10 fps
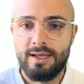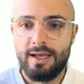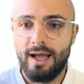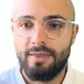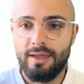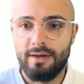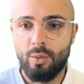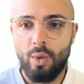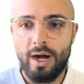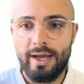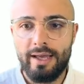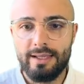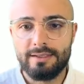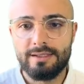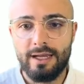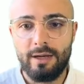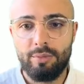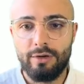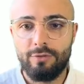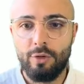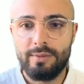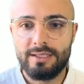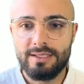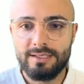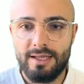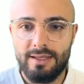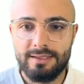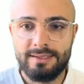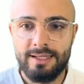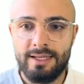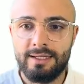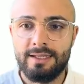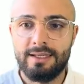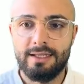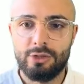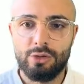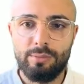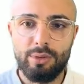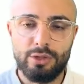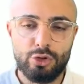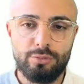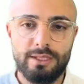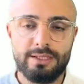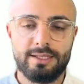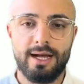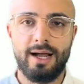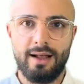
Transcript: And then Y is 9.4 meters, and then Z is 3.2 meters high.